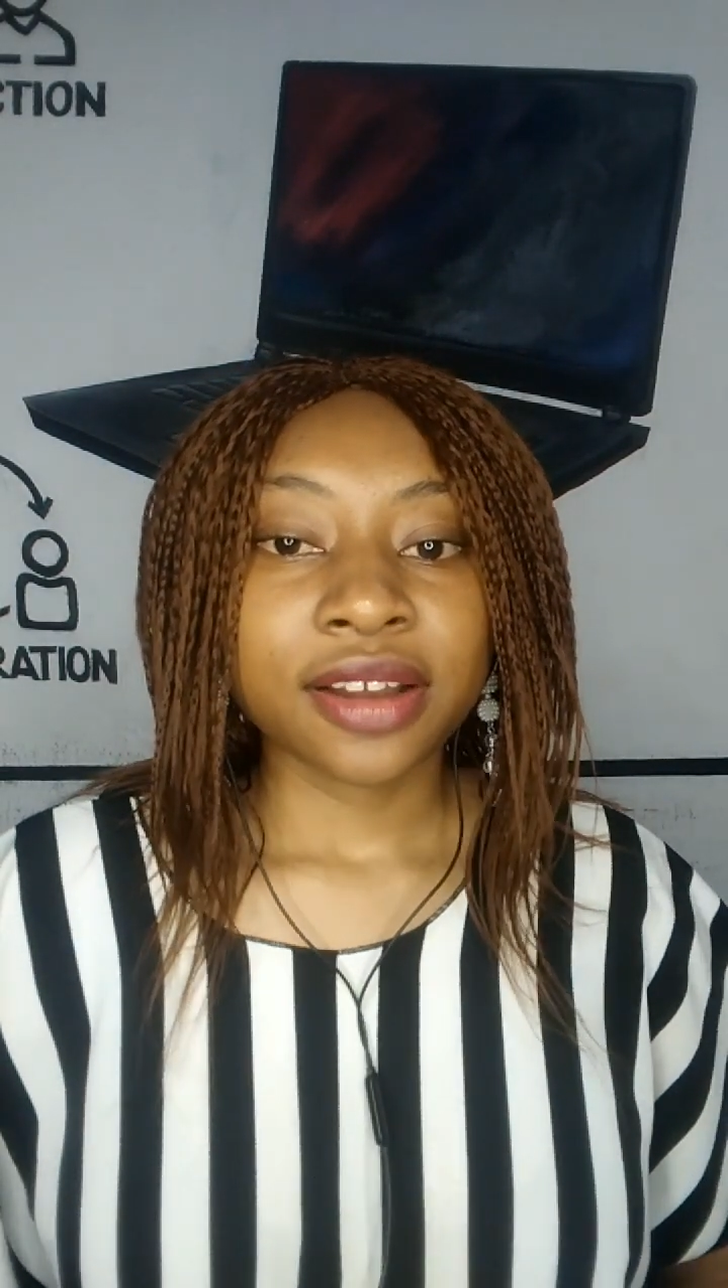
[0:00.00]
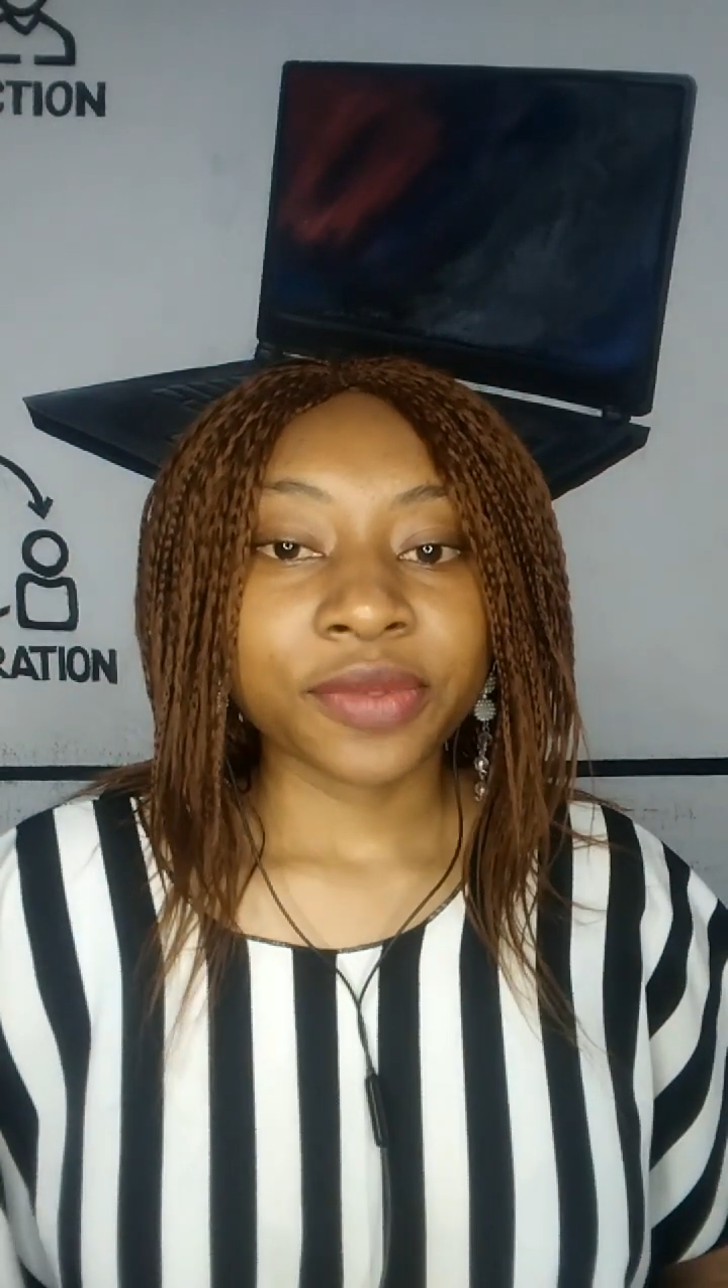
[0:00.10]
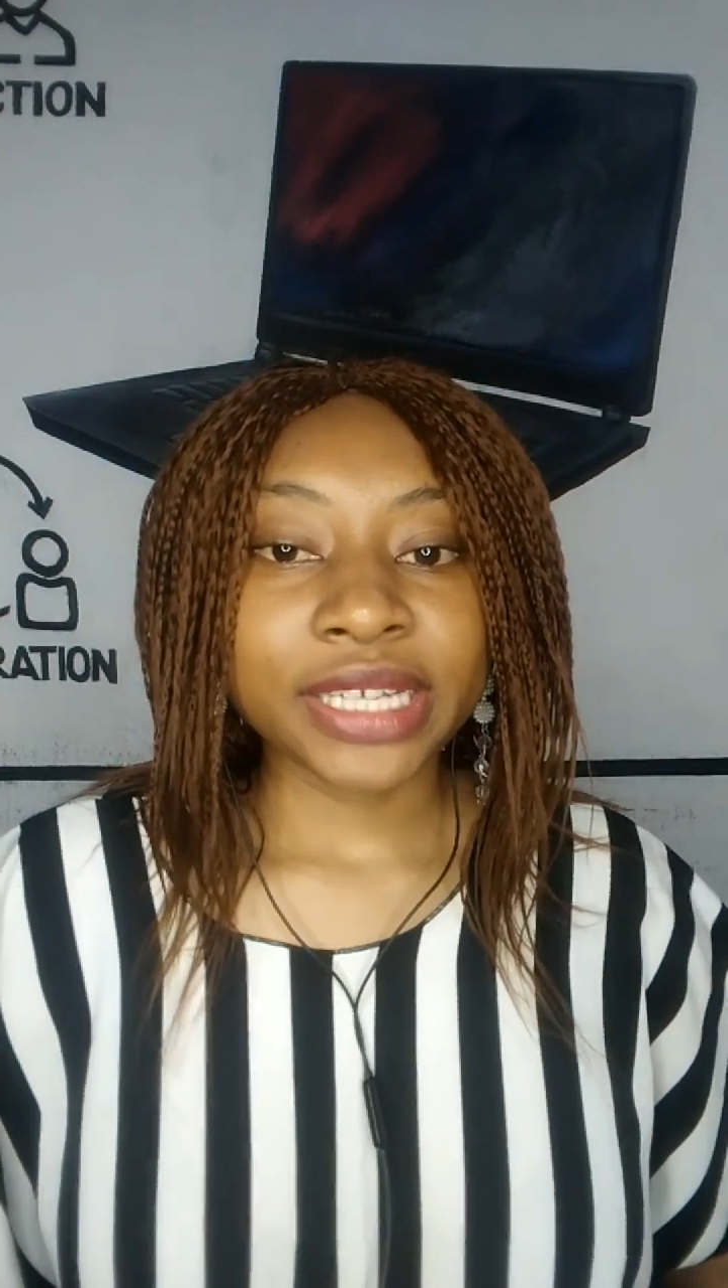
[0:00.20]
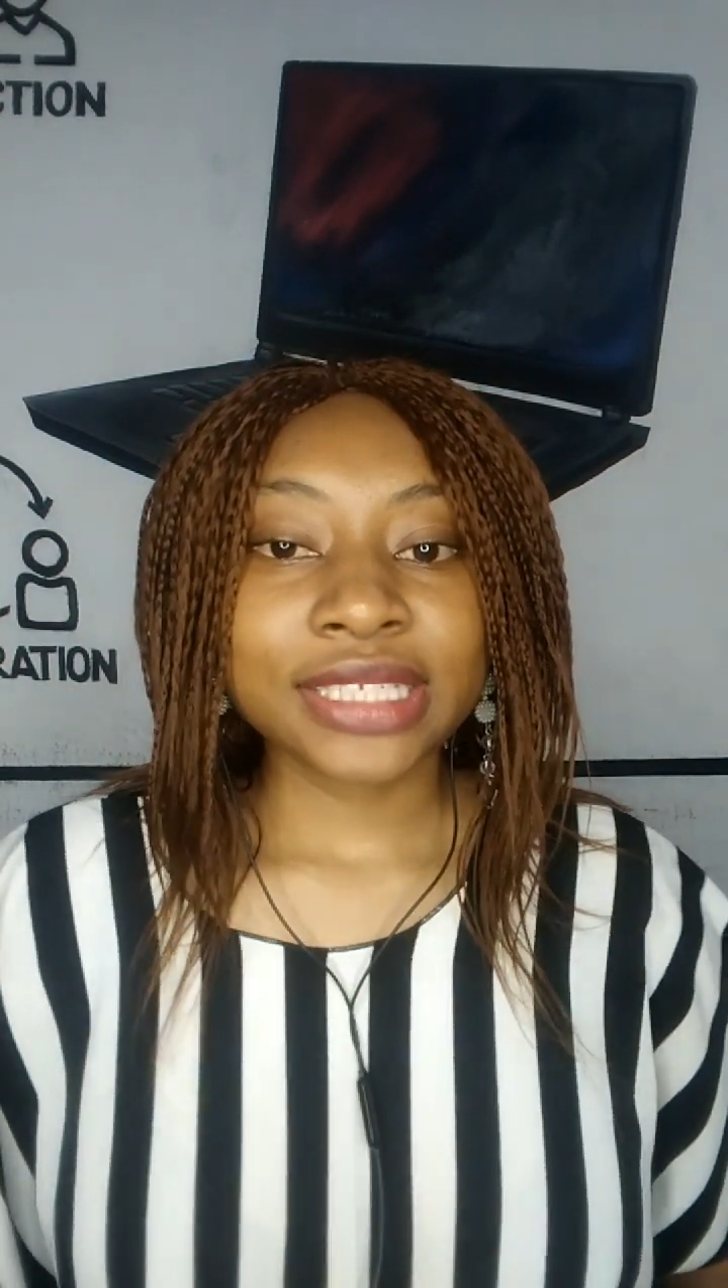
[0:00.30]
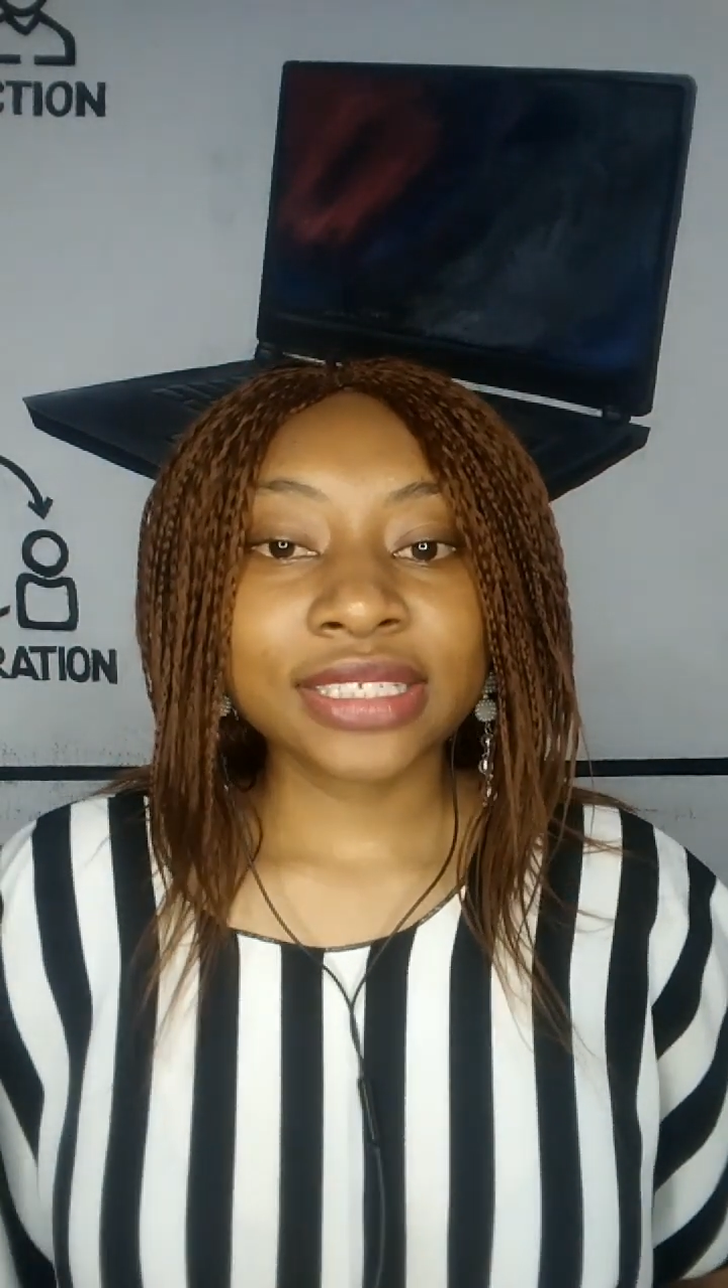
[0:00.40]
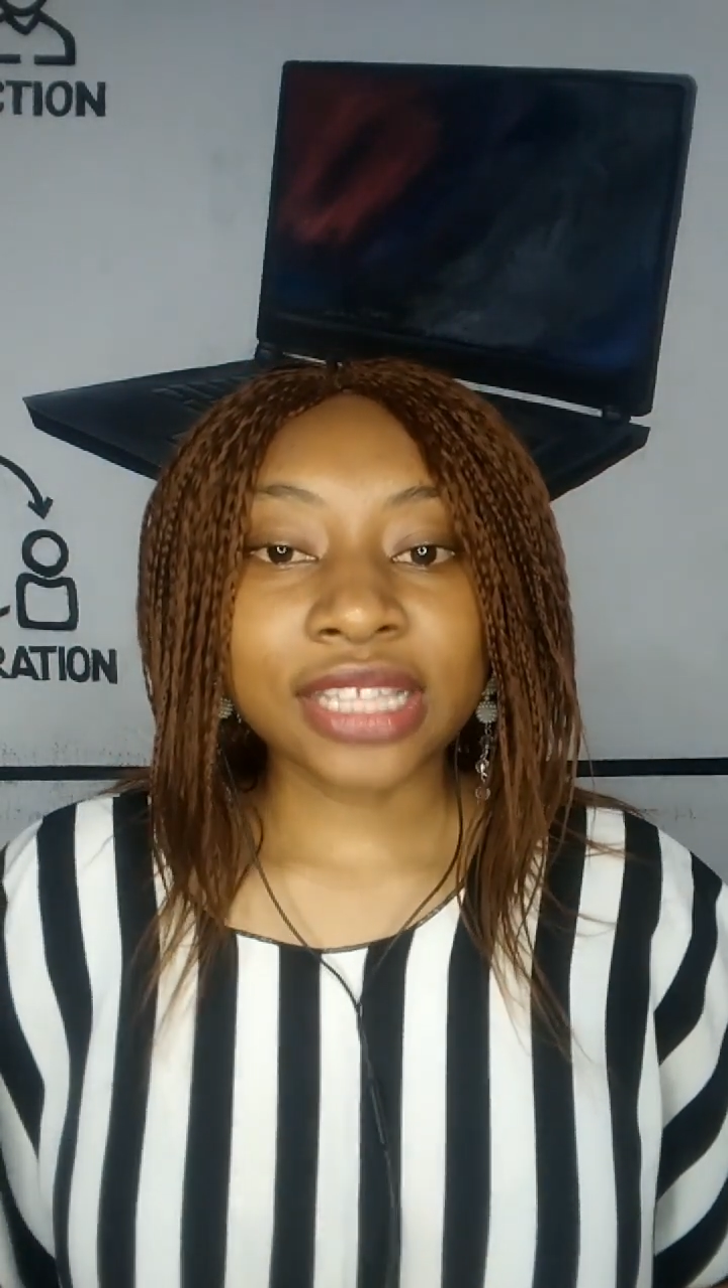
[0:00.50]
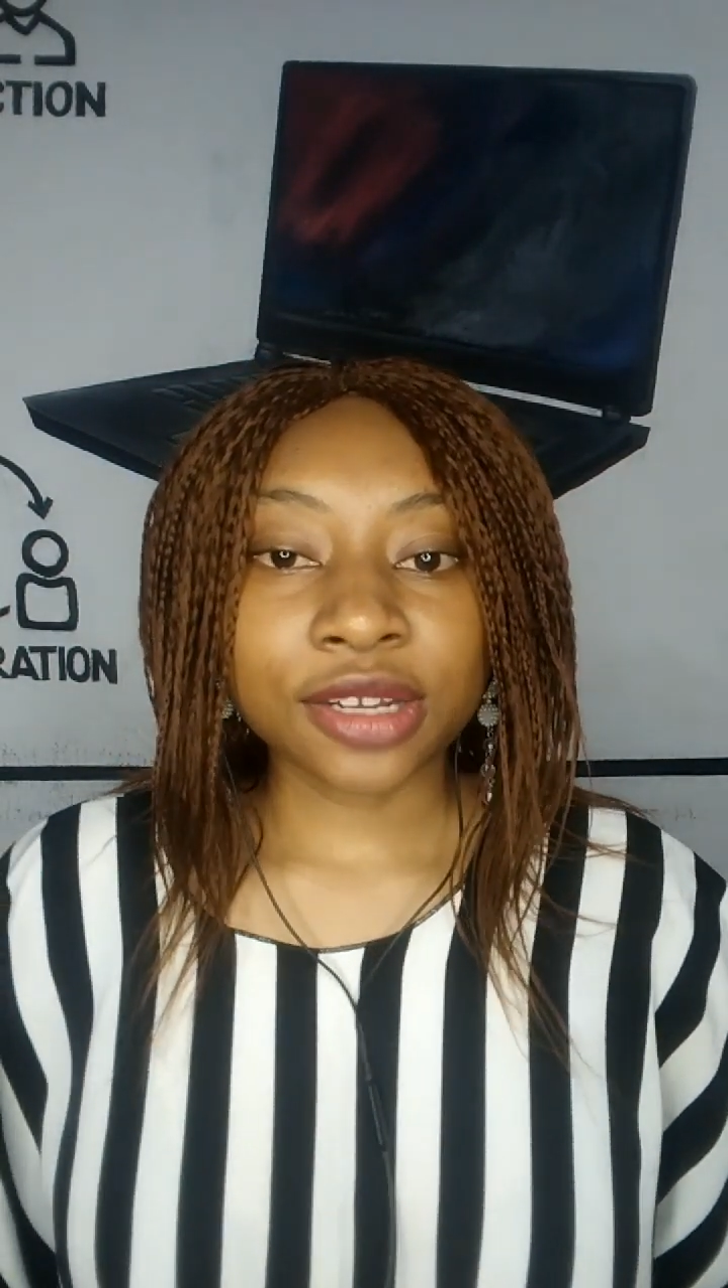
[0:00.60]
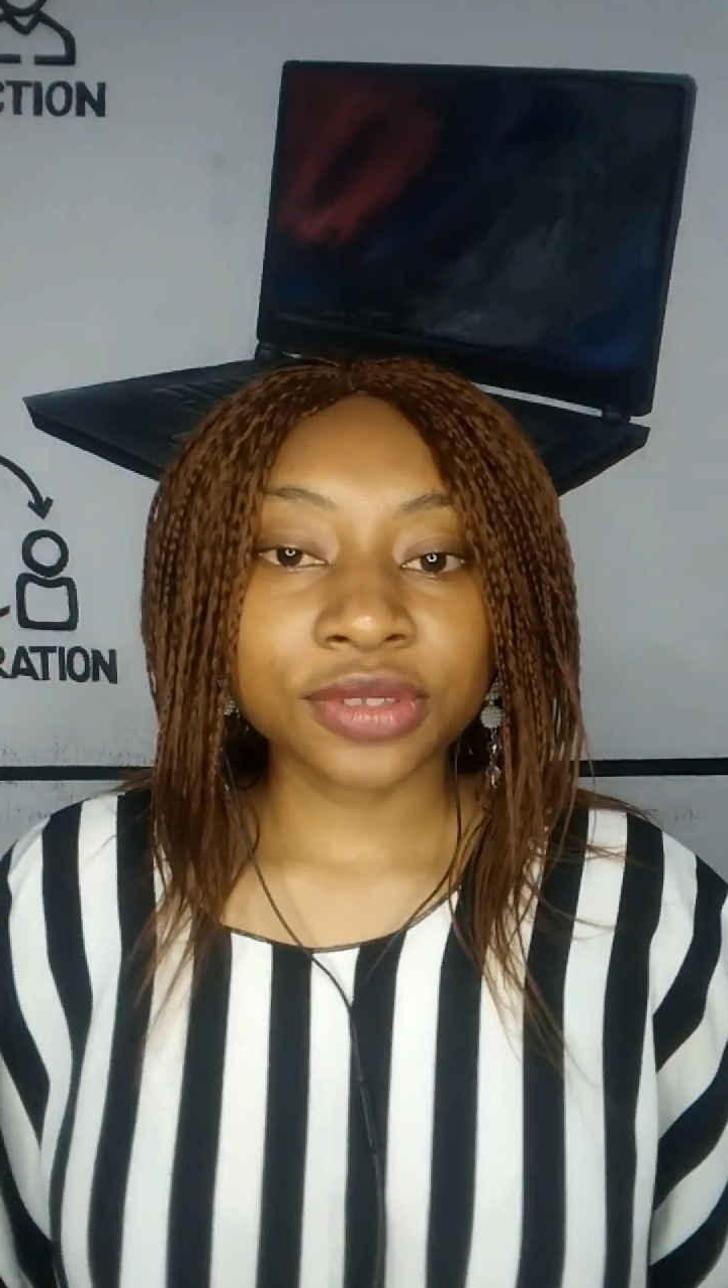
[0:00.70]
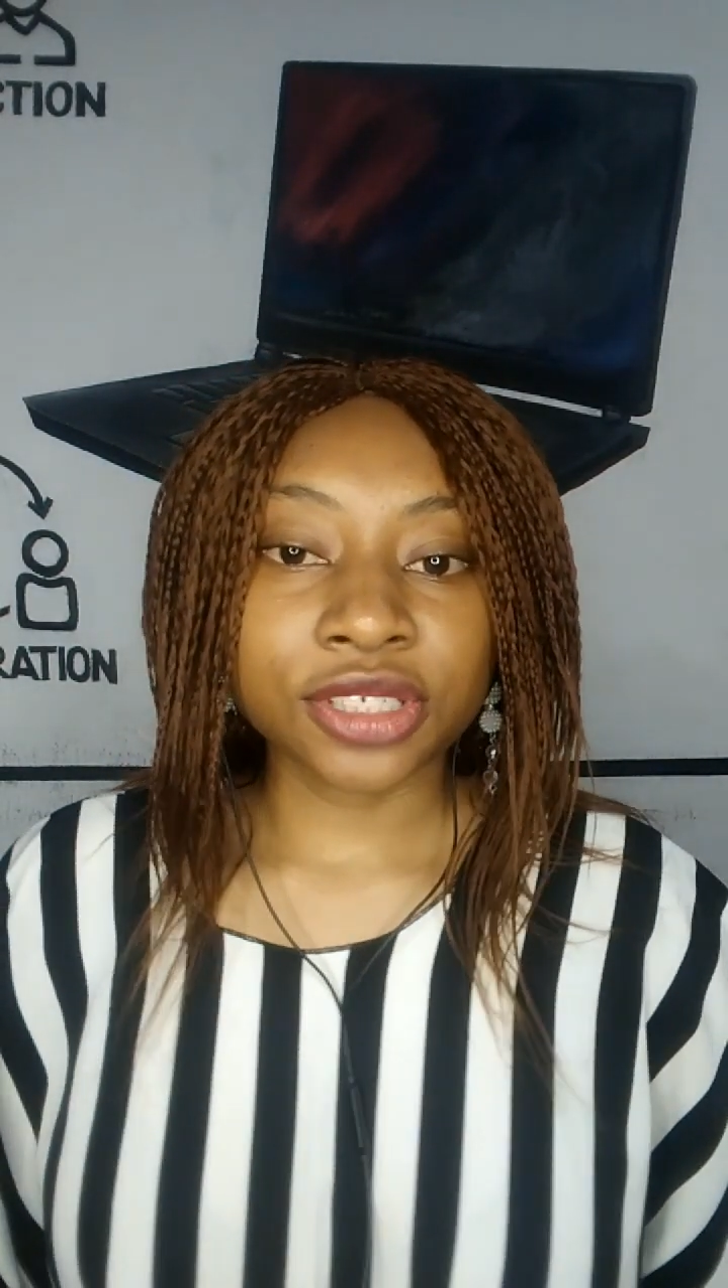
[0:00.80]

writing down